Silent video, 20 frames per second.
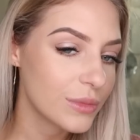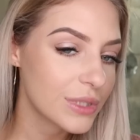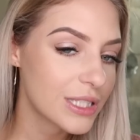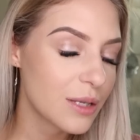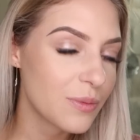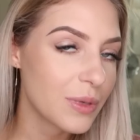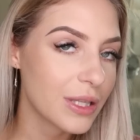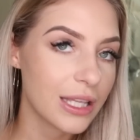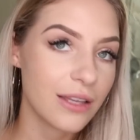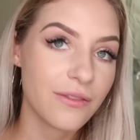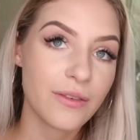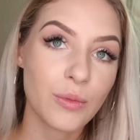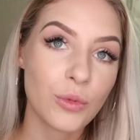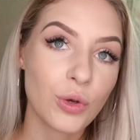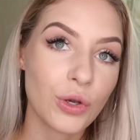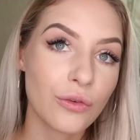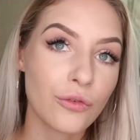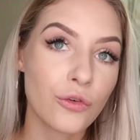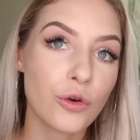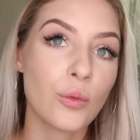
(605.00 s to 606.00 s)
Typically, if I'm
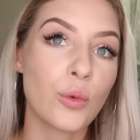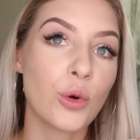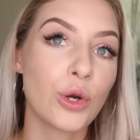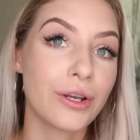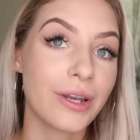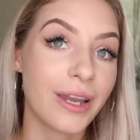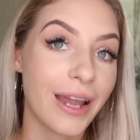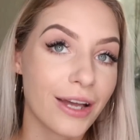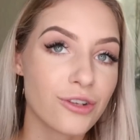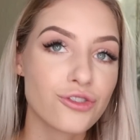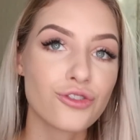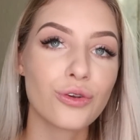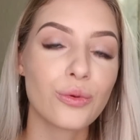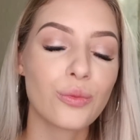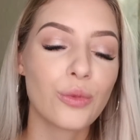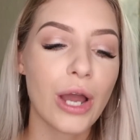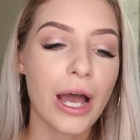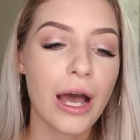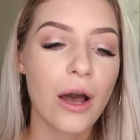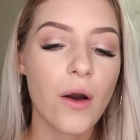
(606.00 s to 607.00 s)
going for a more natural
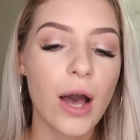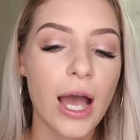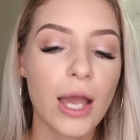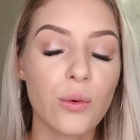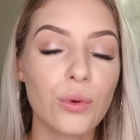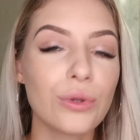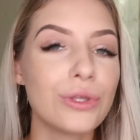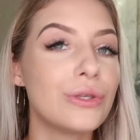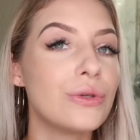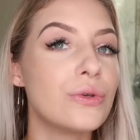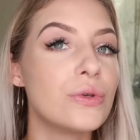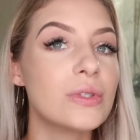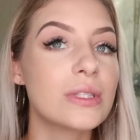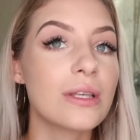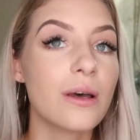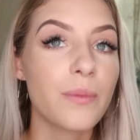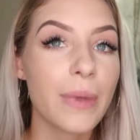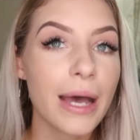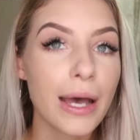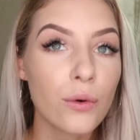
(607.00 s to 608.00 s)
brow, I will use
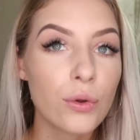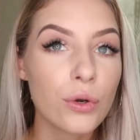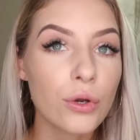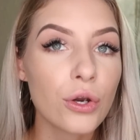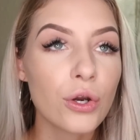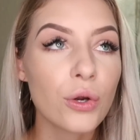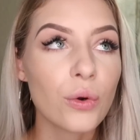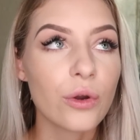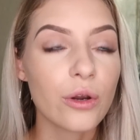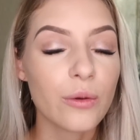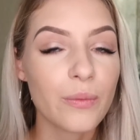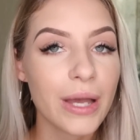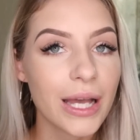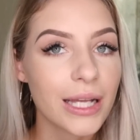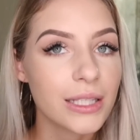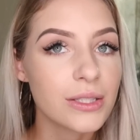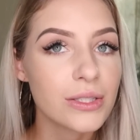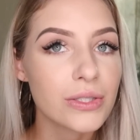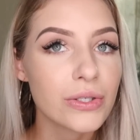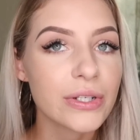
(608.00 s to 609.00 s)
a powder or a
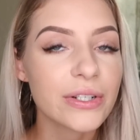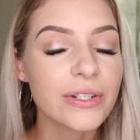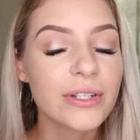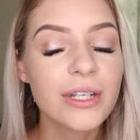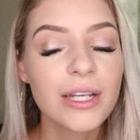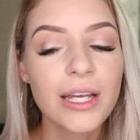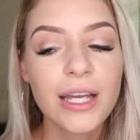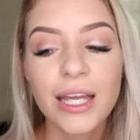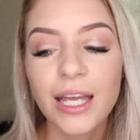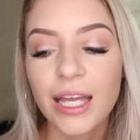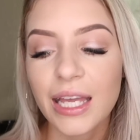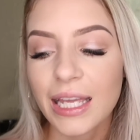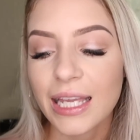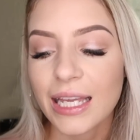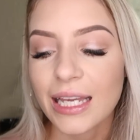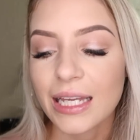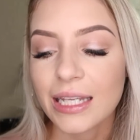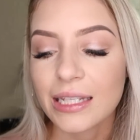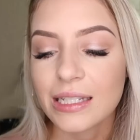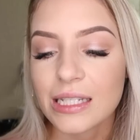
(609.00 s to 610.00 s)
pencil.
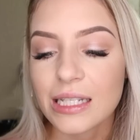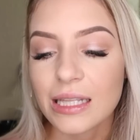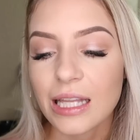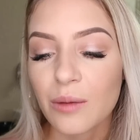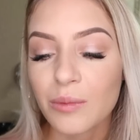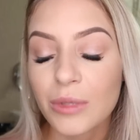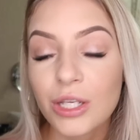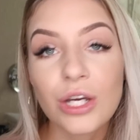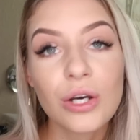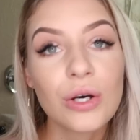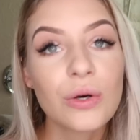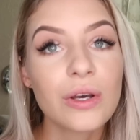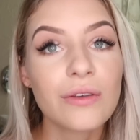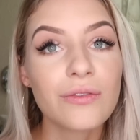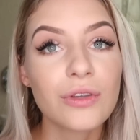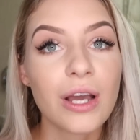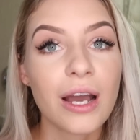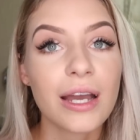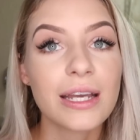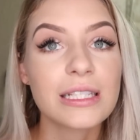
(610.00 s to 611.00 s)
And let me know
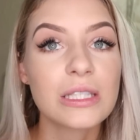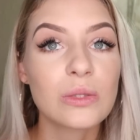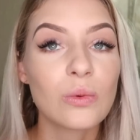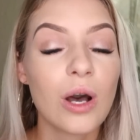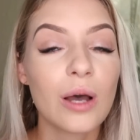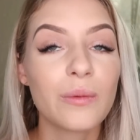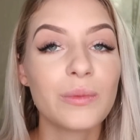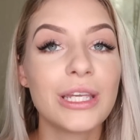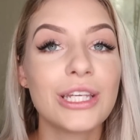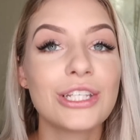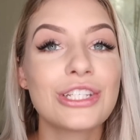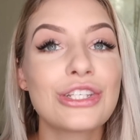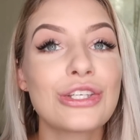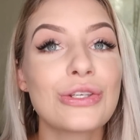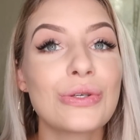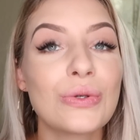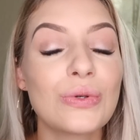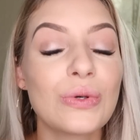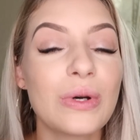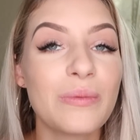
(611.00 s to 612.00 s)
if you guys want me
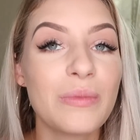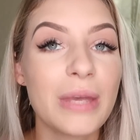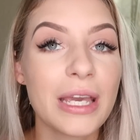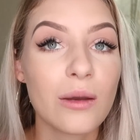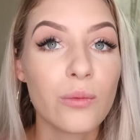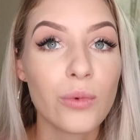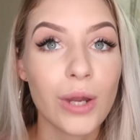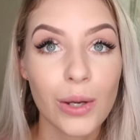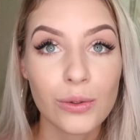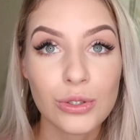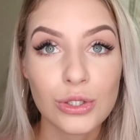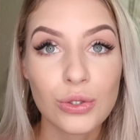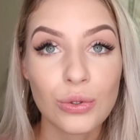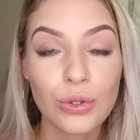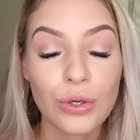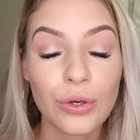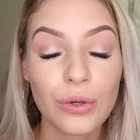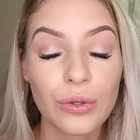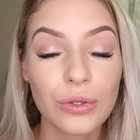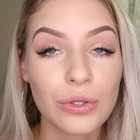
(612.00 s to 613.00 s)
to make a brow
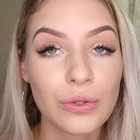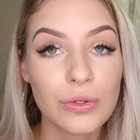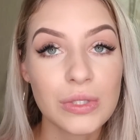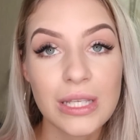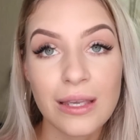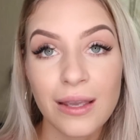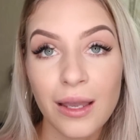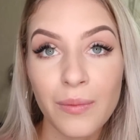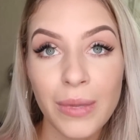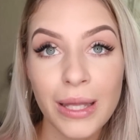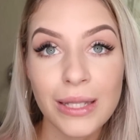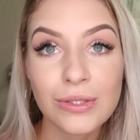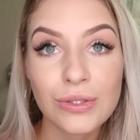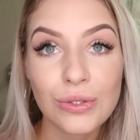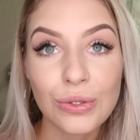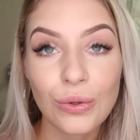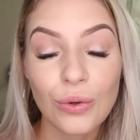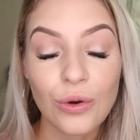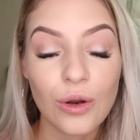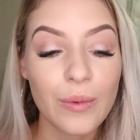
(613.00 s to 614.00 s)
tutorial using a
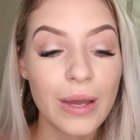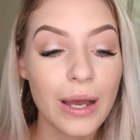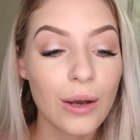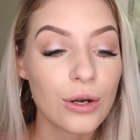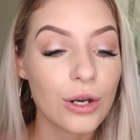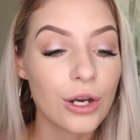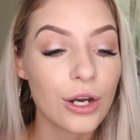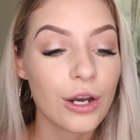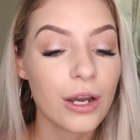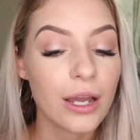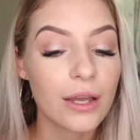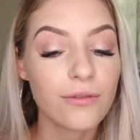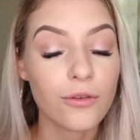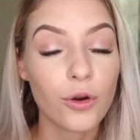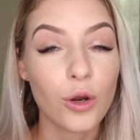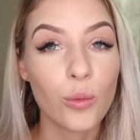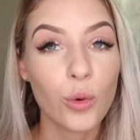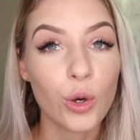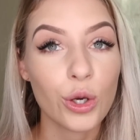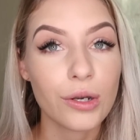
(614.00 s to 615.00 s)
pencil or a powder
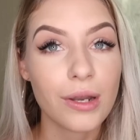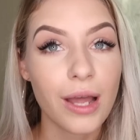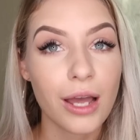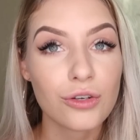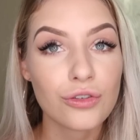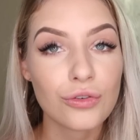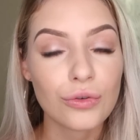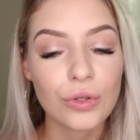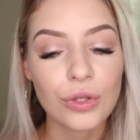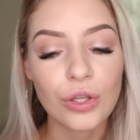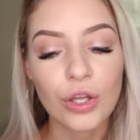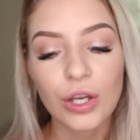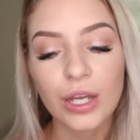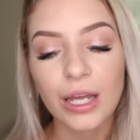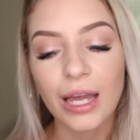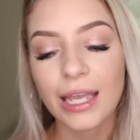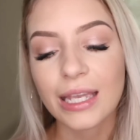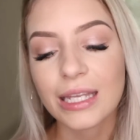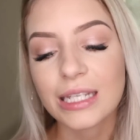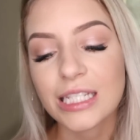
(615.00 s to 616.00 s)
for a more natural look.
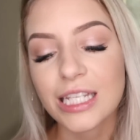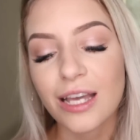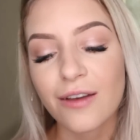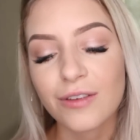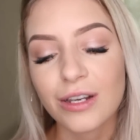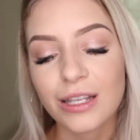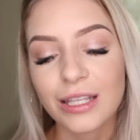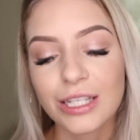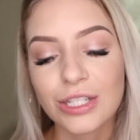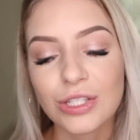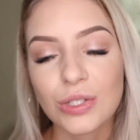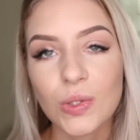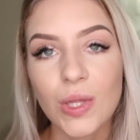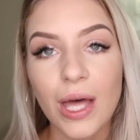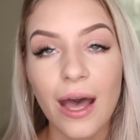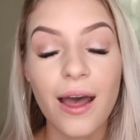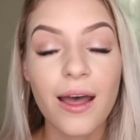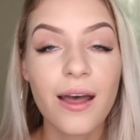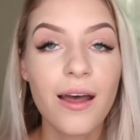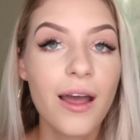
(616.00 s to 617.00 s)
I can definitely do
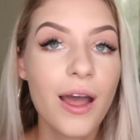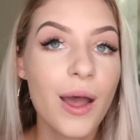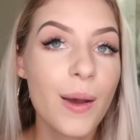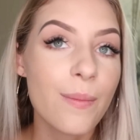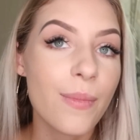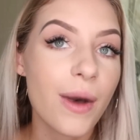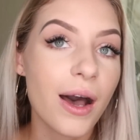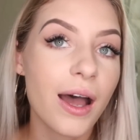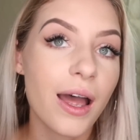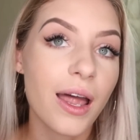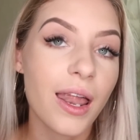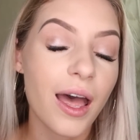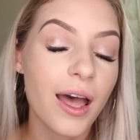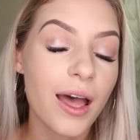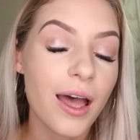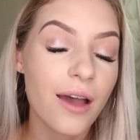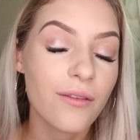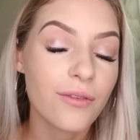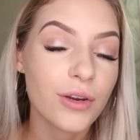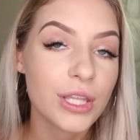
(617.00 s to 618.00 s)
that, but
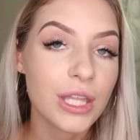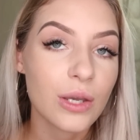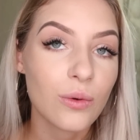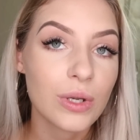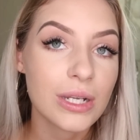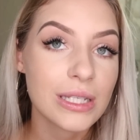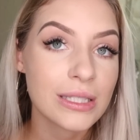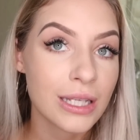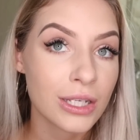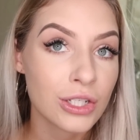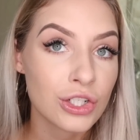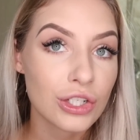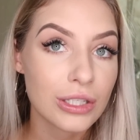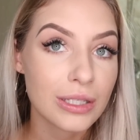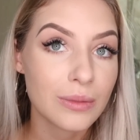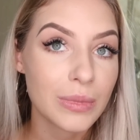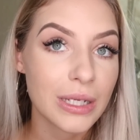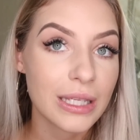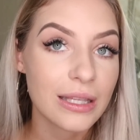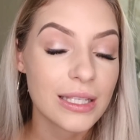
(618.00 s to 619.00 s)
everything would
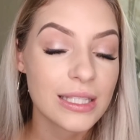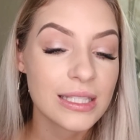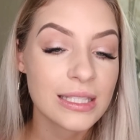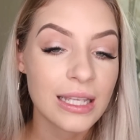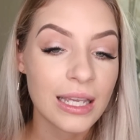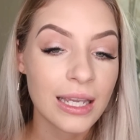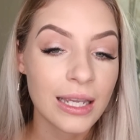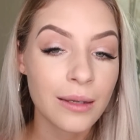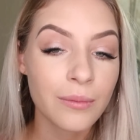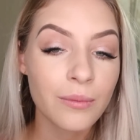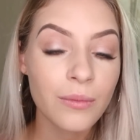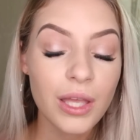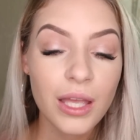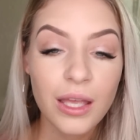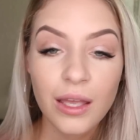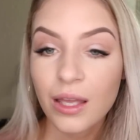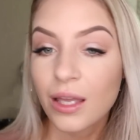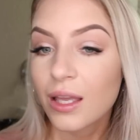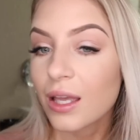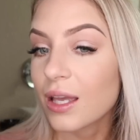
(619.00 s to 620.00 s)
essentially be the same.
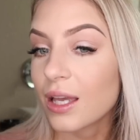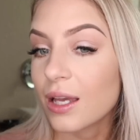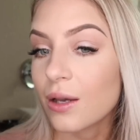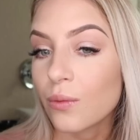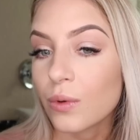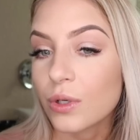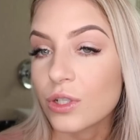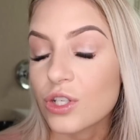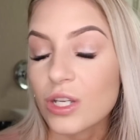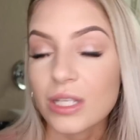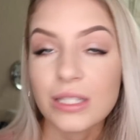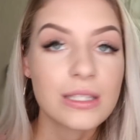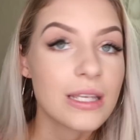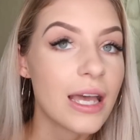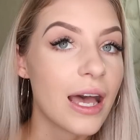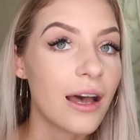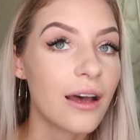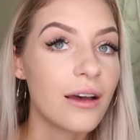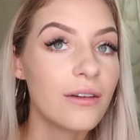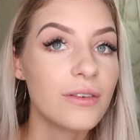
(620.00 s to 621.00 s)
It would just
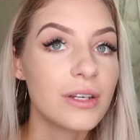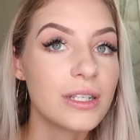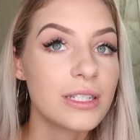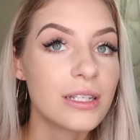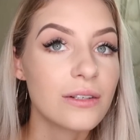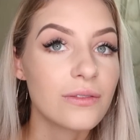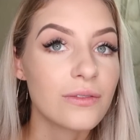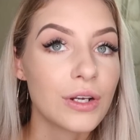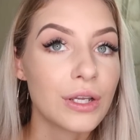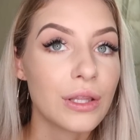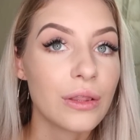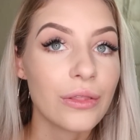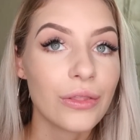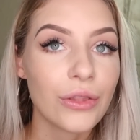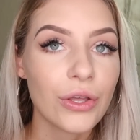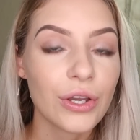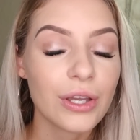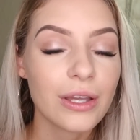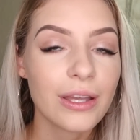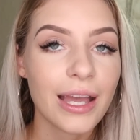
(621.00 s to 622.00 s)
have a different
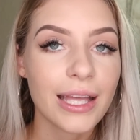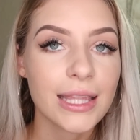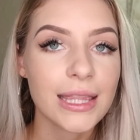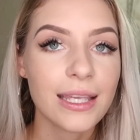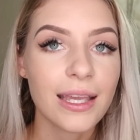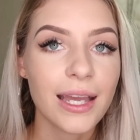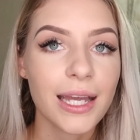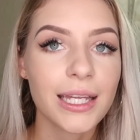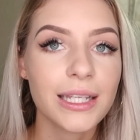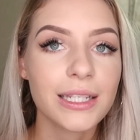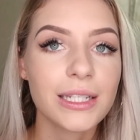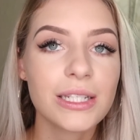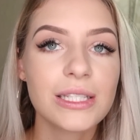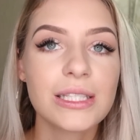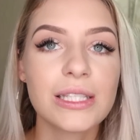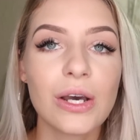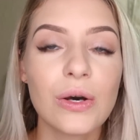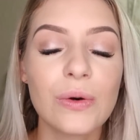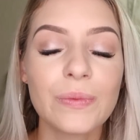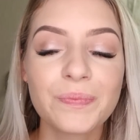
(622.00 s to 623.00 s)
look at the end.
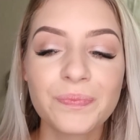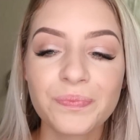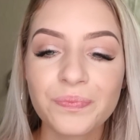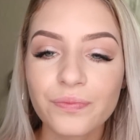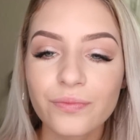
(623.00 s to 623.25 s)
So